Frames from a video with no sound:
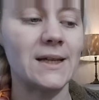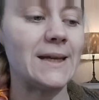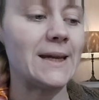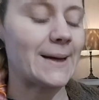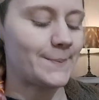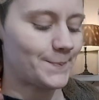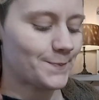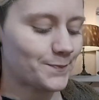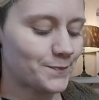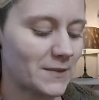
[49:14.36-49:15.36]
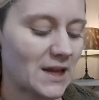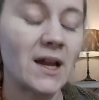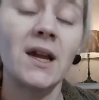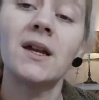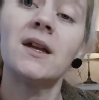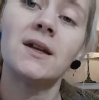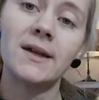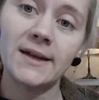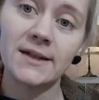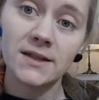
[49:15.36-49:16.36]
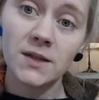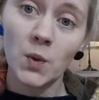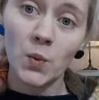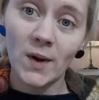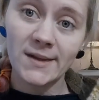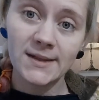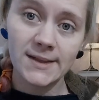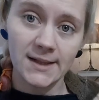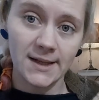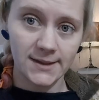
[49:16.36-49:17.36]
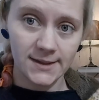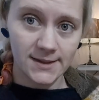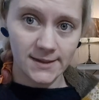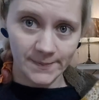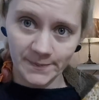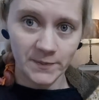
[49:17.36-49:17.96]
Yeah. It's one size.